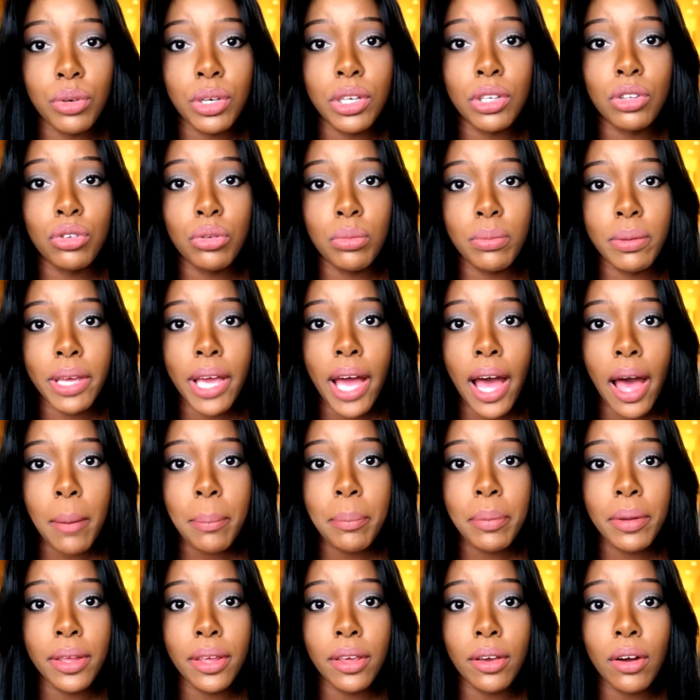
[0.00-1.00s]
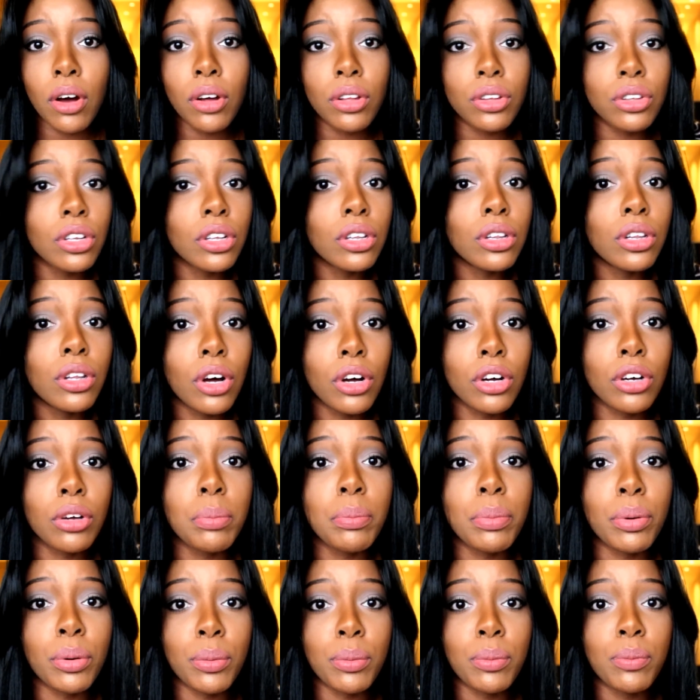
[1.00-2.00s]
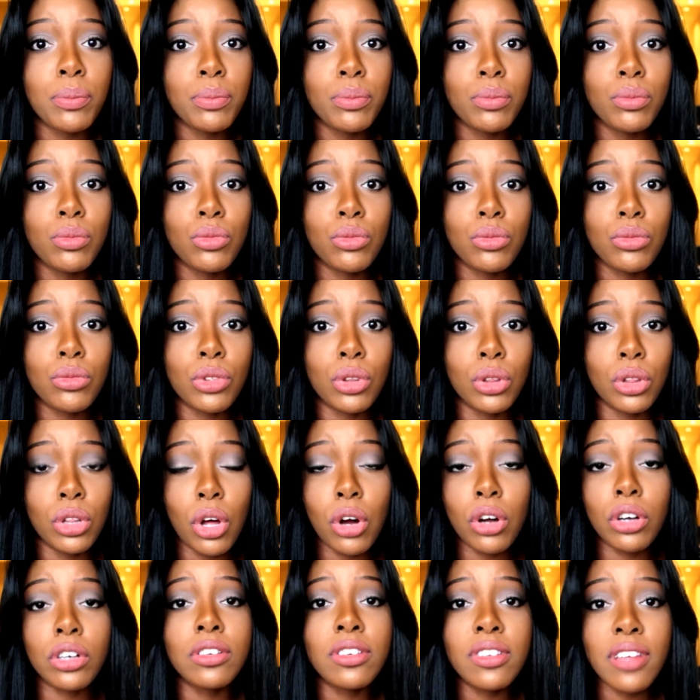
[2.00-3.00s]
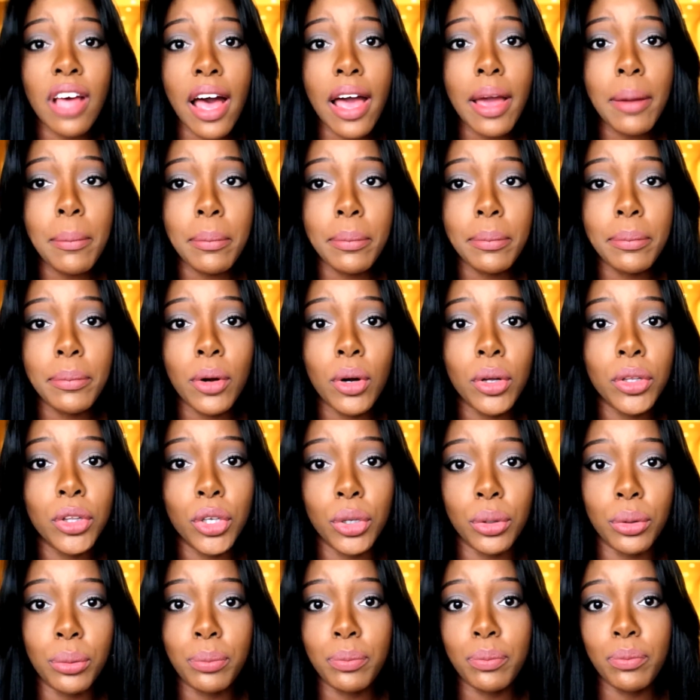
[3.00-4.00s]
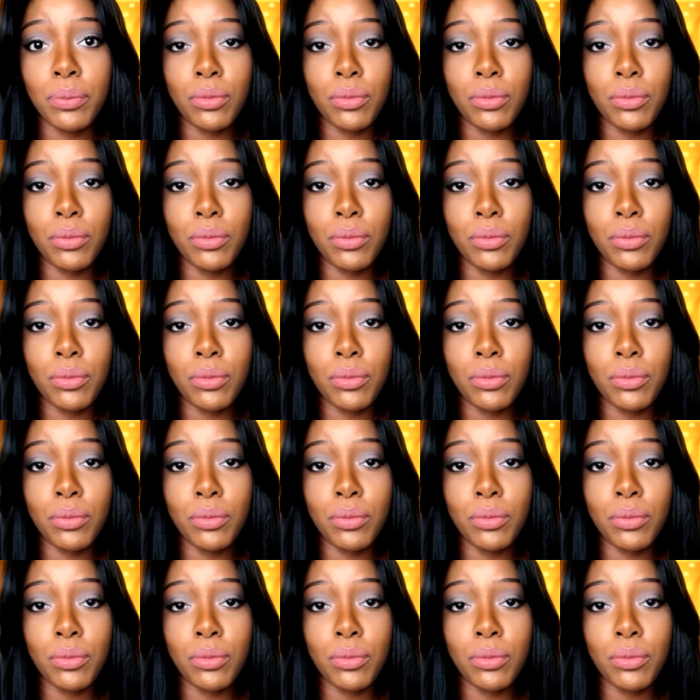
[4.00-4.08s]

way to be happy on a long time, on a